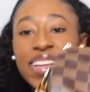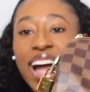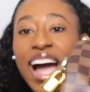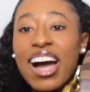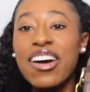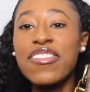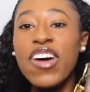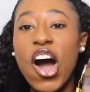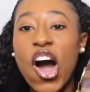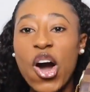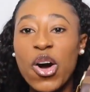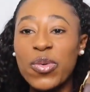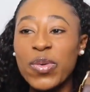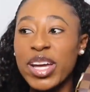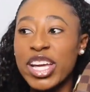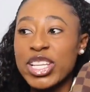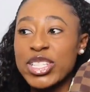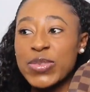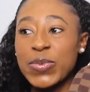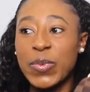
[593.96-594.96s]
I've
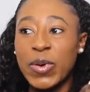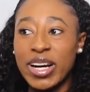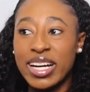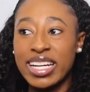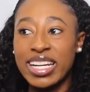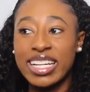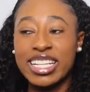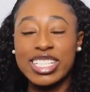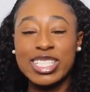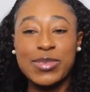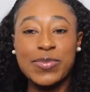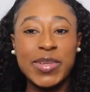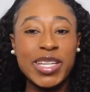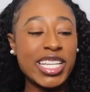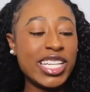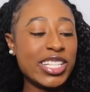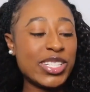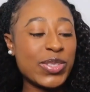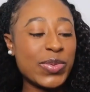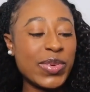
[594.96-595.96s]
always wanted a
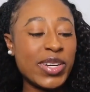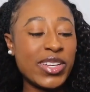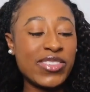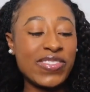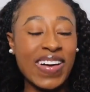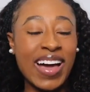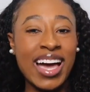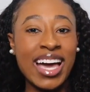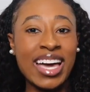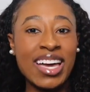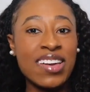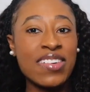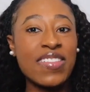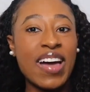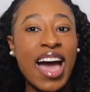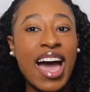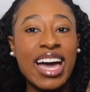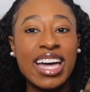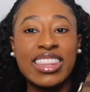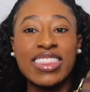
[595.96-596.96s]
Speedy 25.
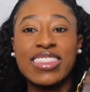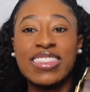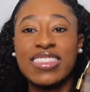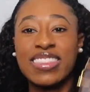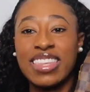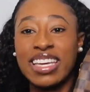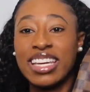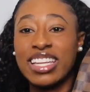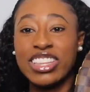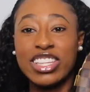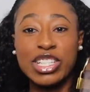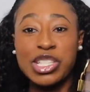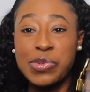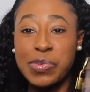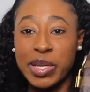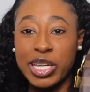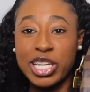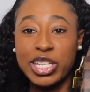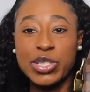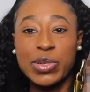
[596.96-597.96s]
I think the
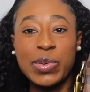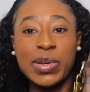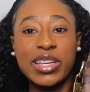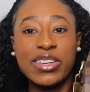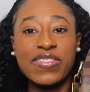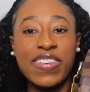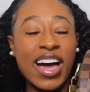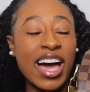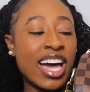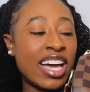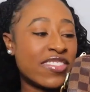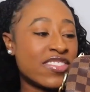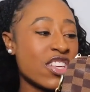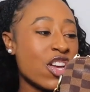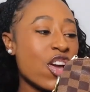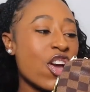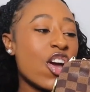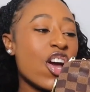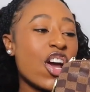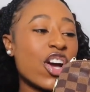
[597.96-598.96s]
Speedy 25s
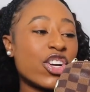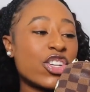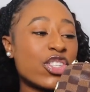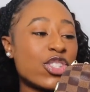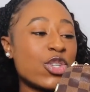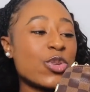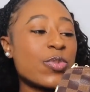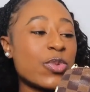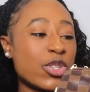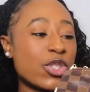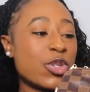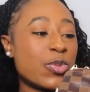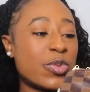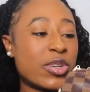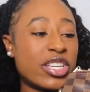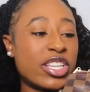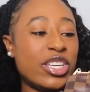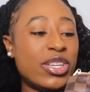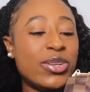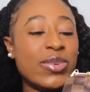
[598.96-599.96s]
are super,
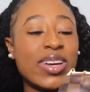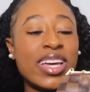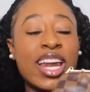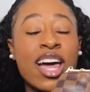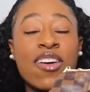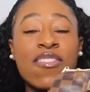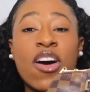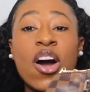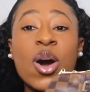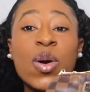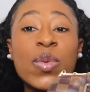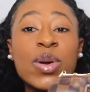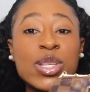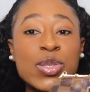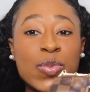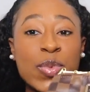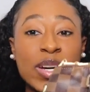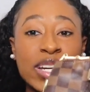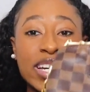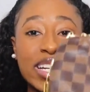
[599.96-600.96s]
super cute. And I've
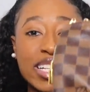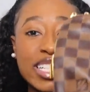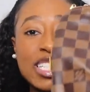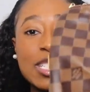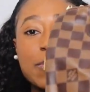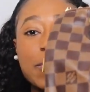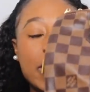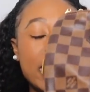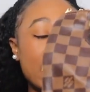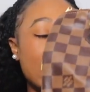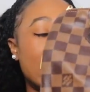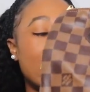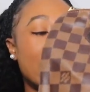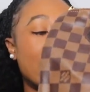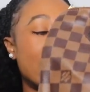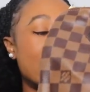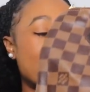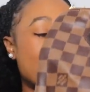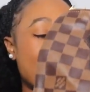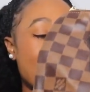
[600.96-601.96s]
always wanted a Speedy
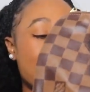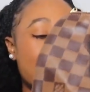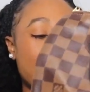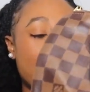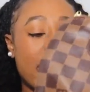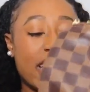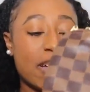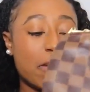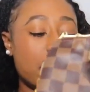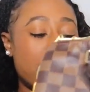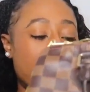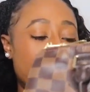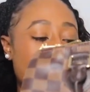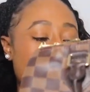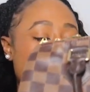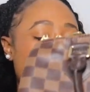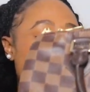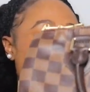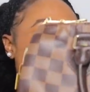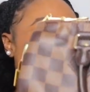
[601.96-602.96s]
and Damier
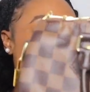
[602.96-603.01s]
Ebene